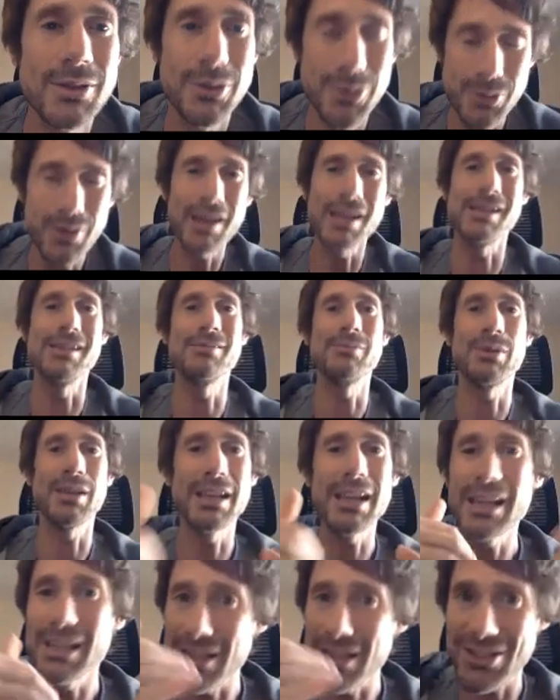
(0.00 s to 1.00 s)
Great, we're
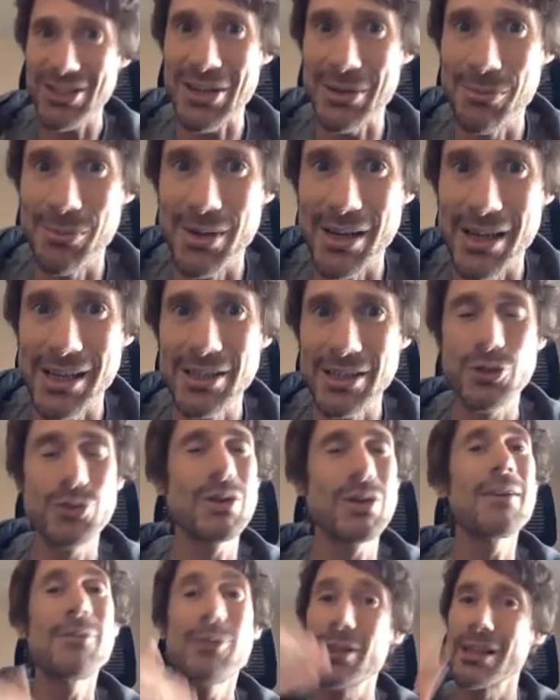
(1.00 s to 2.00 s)
getting somewhere.
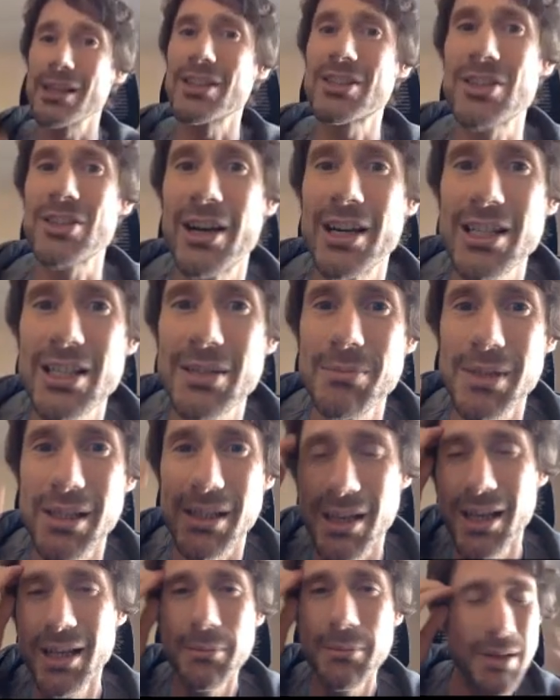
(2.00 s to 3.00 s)
Travel excites
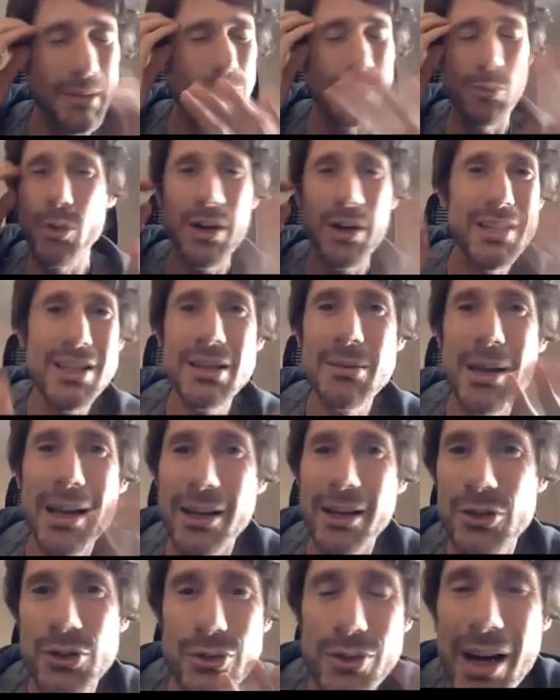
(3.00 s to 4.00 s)
me. But what is it
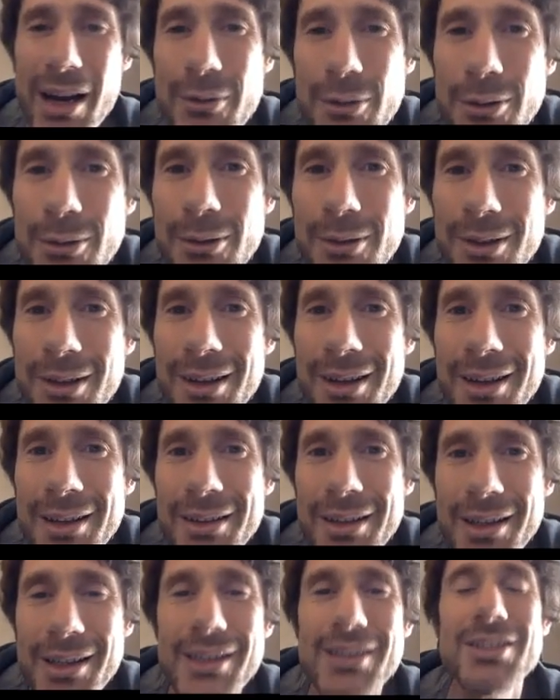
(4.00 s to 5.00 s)
about travel
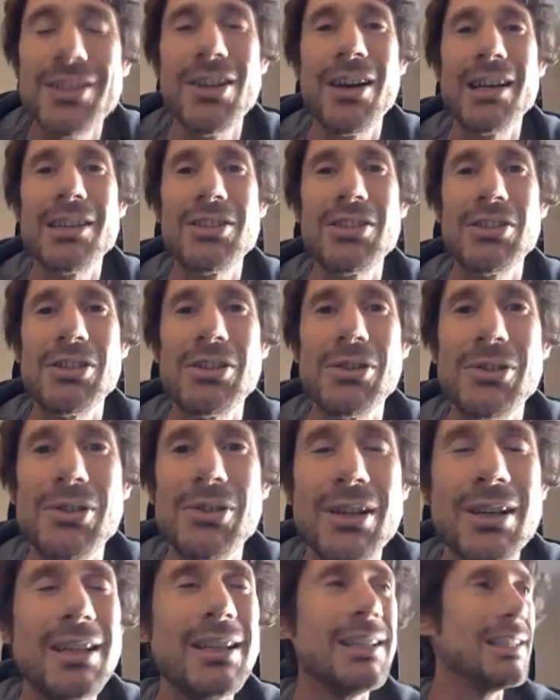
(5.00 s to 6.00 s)
that excites you?
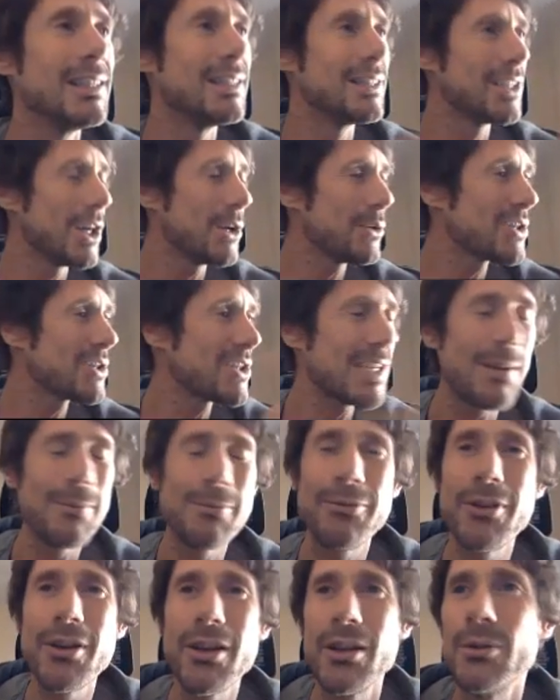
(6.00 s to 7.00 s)
Go a step
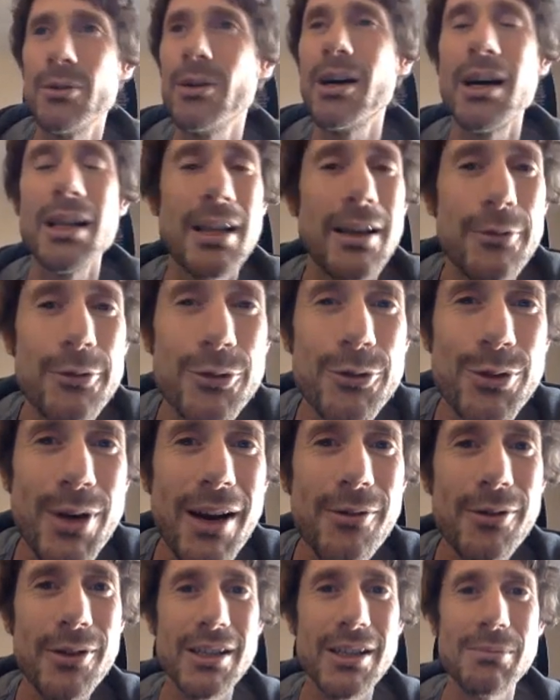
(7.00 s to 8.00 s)
further. Well, I love
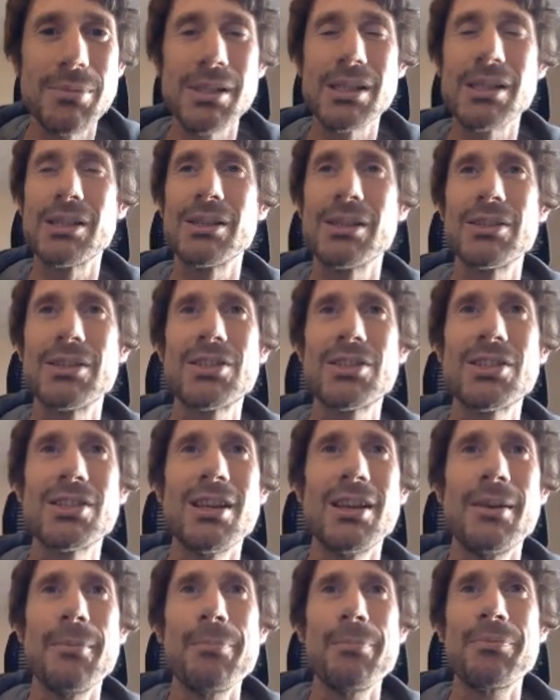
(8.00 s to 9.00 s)
traveling because
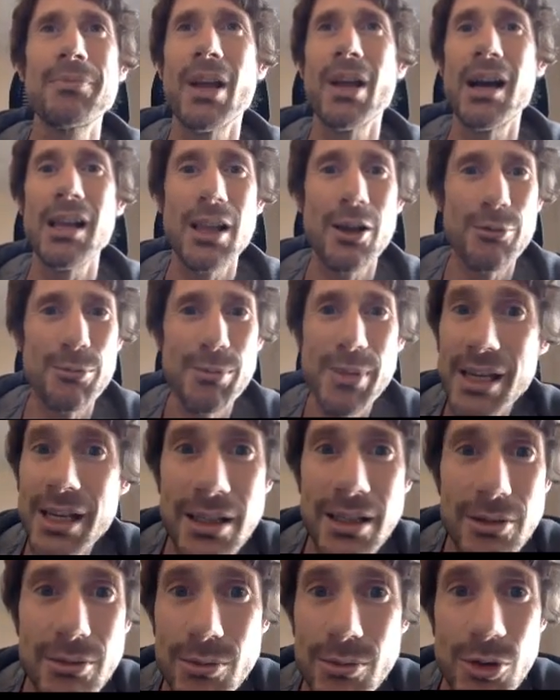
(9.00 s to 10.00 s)
I love
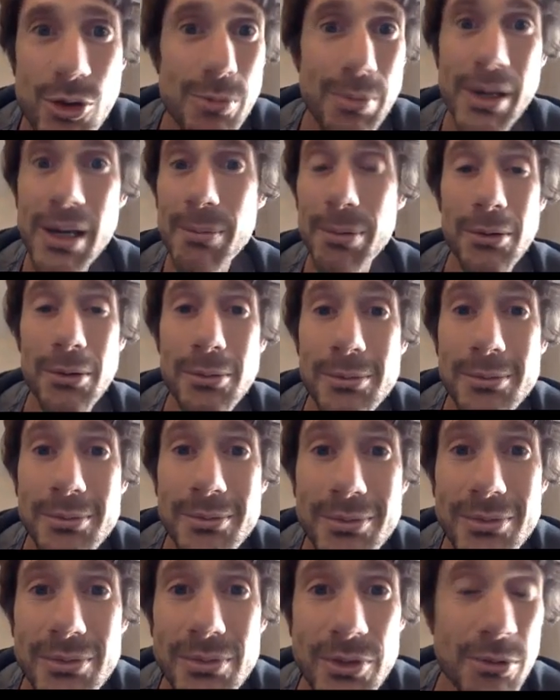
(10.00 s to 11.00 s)
meeting new people
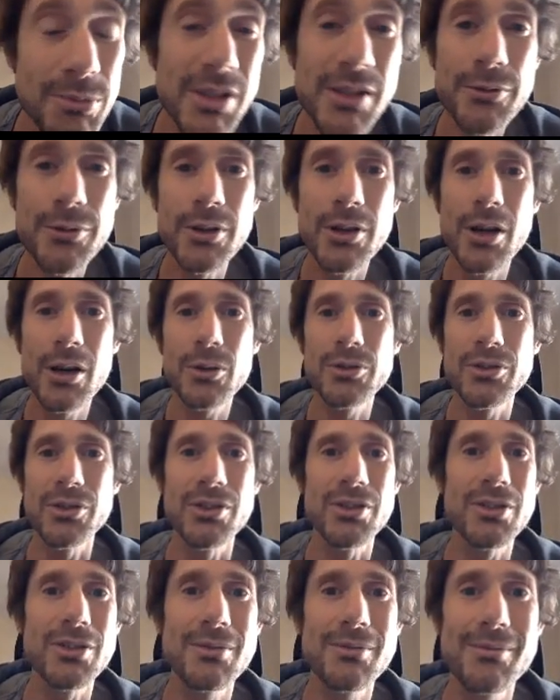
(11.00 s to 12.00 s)
from different
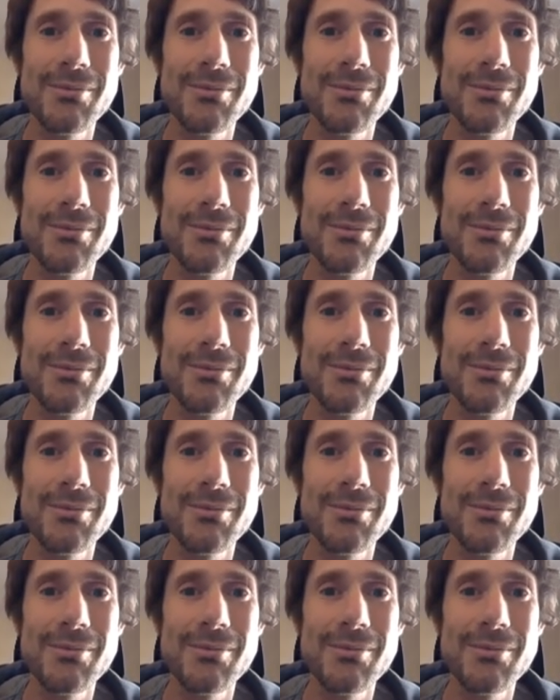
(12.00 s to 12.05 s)
cultures.